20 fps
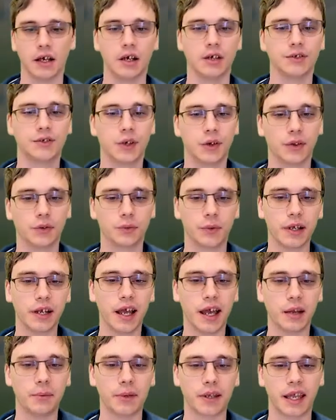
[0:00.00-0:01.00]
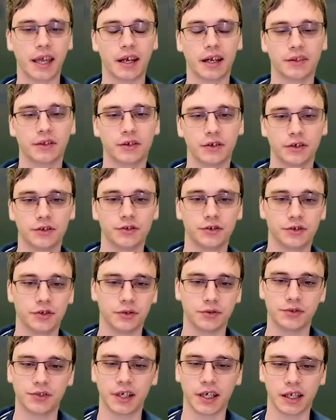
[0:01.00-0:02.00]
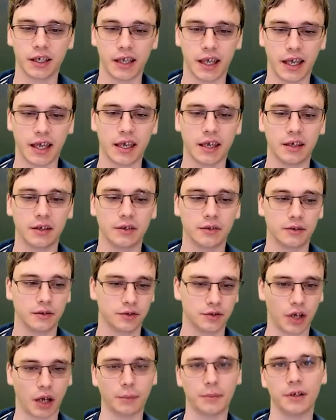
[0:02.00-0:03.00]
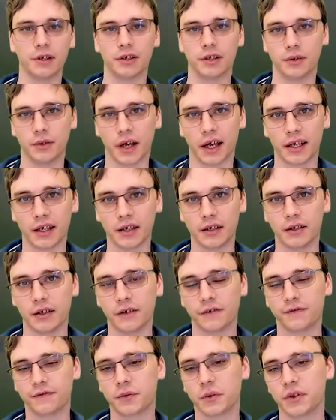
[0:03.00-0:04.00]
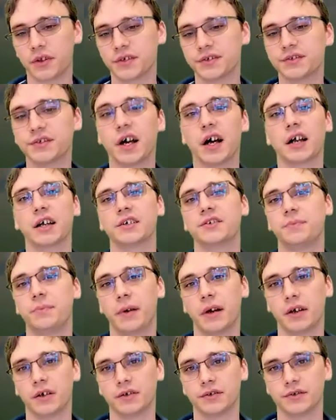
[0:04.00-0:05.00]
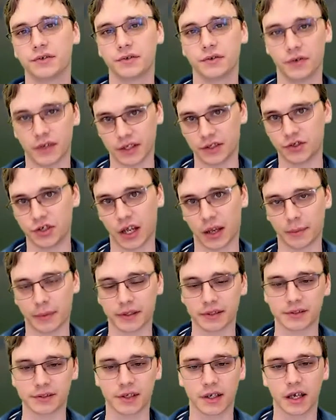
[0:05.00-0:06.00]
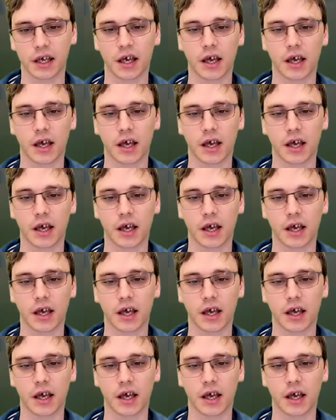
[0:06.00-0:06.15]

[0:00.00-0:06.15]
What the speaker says: So the read ahead mechanic they're introducing in Dominaria United for the saga spells enchantments.